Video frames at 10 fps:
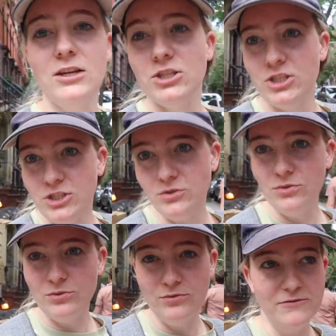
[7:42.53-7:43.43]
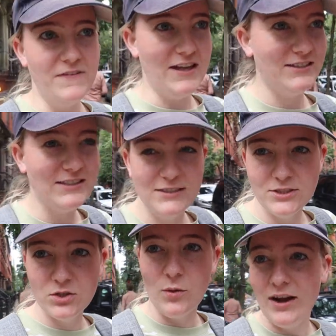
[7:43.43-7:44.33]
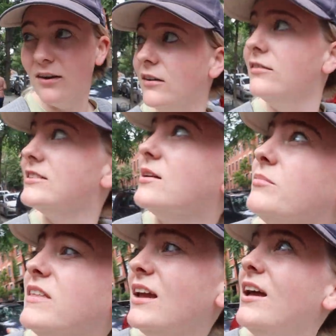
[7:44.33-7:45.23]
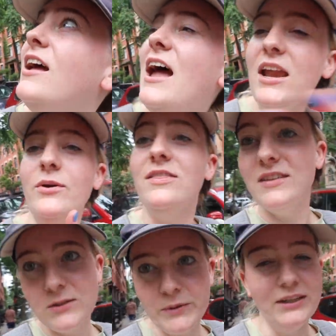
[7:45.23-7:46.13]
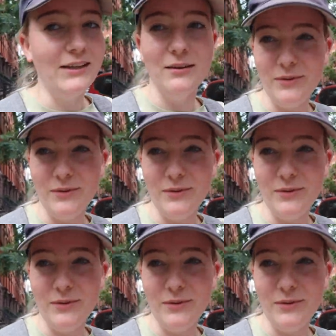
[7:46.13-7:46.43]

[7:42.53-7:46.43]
Stuyvesant Square something. Anyway, this building, I